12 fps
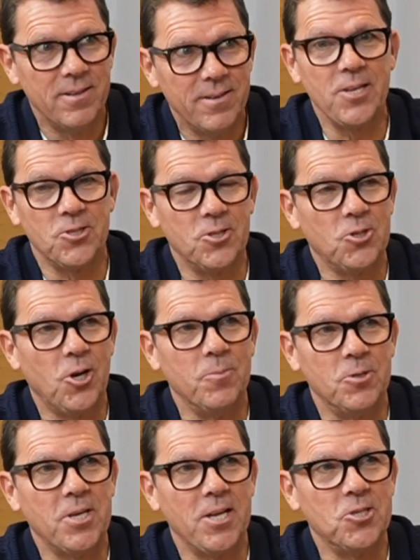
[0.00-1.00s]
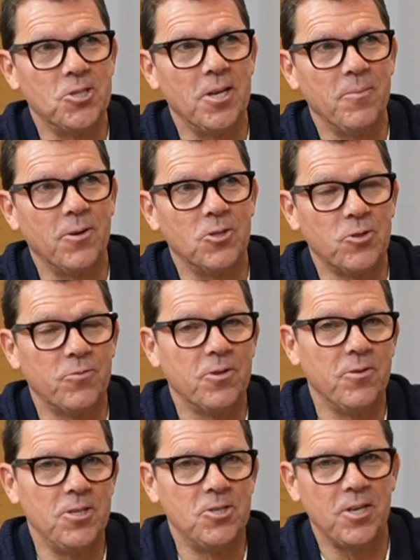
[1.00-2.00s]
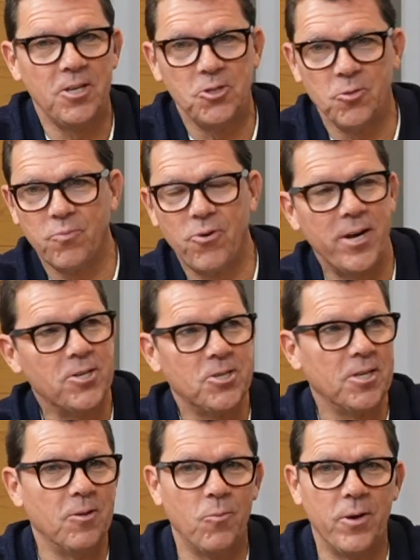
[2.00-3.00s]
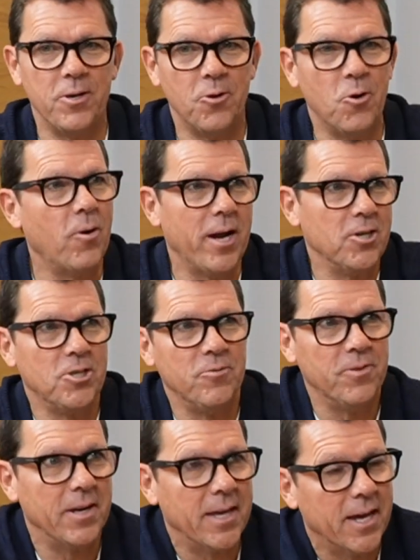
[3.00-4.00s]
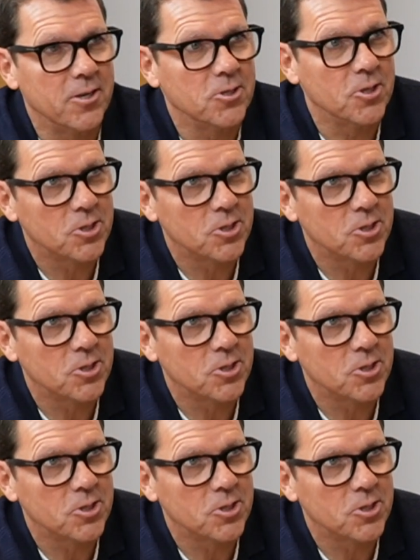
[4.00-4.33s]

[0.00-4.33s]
that's the time to test it, because often these things you're practicing them when you're not actually feeling anxious.